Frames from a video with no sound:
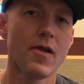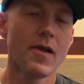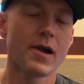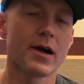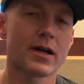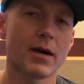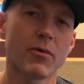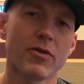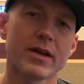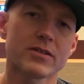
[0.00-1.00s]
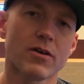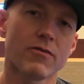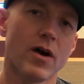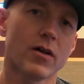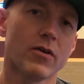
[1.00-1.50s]
a couple things I'll
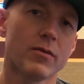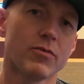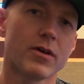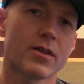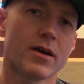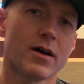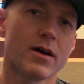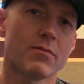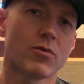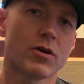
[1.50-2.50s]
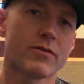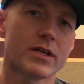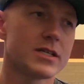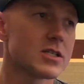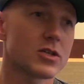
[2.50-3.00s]
follow up with more of
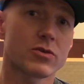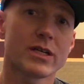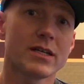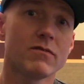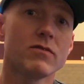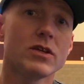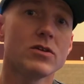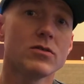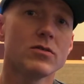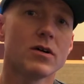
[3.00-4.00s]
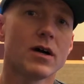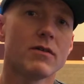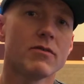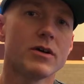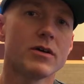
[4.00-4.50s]
a screen view
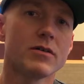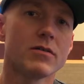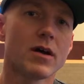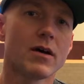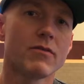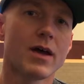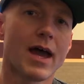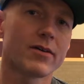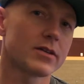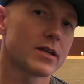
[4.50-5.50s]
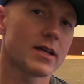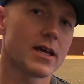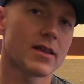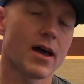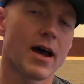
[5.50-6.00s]
of the Allen and
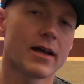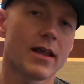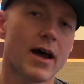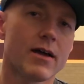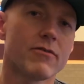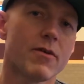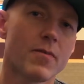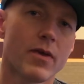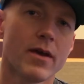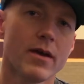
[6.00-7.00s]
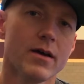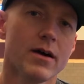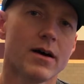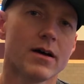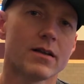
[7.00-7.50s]
Heath iLIVE,
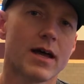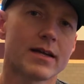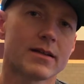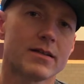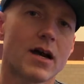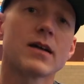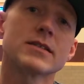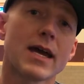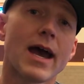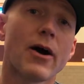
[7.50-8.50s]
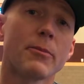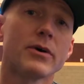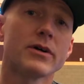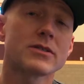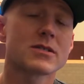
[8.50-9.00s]
like the Dante
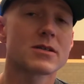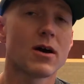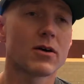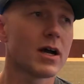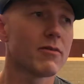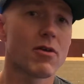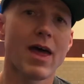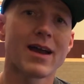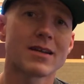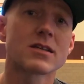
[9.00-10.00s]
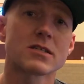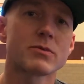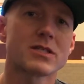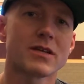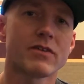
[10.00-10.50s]
outputs. I'll cover that in a
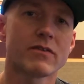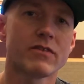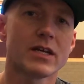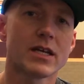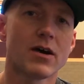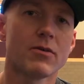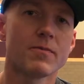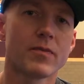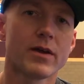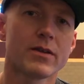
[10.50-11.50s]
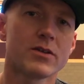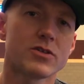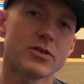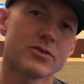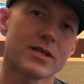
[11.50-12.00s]
specific video that's
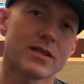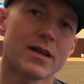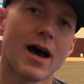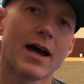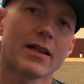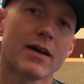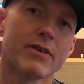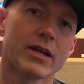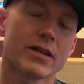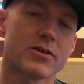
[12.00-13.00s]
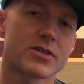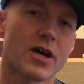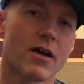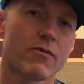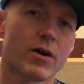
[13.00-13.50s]
using the iLIVE editor
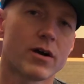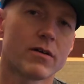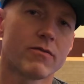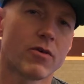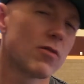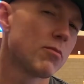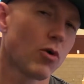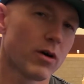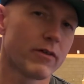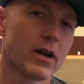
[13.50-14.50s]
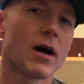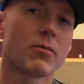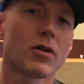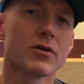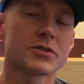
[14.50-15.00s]
software for more of an up
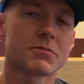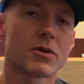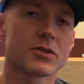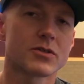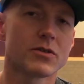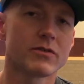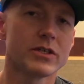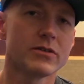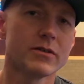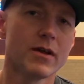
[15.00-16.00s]
close and personal view.